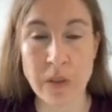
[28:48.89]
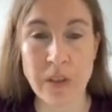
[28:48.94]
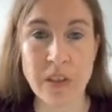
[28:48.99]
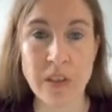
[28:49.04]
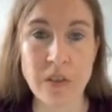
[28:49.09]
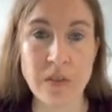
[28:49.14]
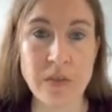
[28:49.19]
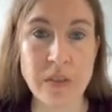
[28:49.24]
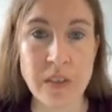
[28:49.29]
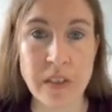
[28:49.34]

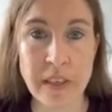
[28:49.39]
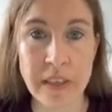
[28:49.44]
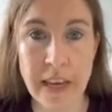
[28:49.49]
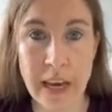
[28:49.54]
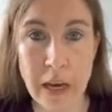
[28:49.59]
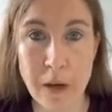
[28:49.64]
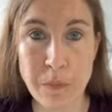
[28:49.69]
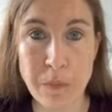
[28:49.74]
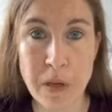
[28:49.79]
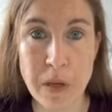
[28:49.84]
which
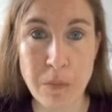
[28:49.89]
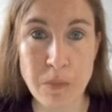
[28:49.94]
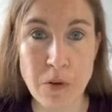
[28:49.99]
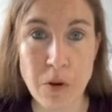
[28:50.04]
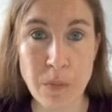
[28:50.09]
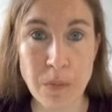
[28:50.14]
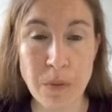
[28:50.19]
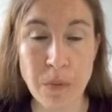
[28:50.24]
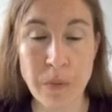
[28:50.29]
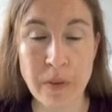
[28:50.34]
obviously can be
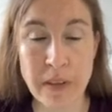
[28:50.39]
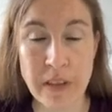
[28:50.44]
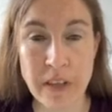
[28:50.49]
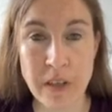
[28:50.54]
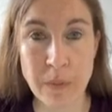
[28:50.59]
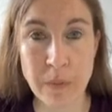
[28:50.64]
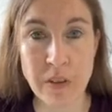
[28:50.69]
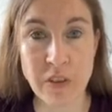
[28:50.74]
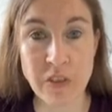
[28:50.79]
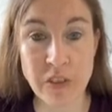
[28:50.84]
a problem with
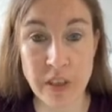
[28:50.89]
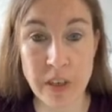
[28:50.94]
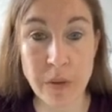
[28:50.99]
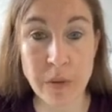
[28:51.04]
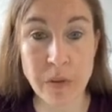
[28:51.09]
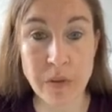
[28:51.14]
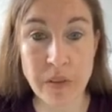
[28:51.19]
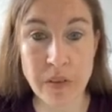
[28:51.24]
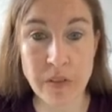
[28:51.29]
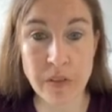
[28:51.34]

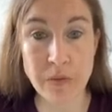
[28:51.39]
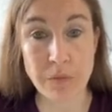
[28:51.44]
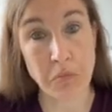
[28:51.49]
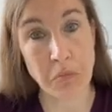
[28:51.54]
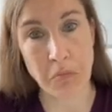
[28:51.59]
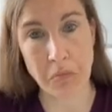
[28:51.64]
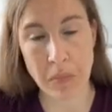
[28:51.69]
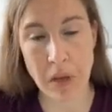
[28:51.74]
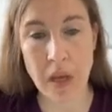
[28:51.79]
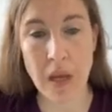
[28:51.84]
endometriosis.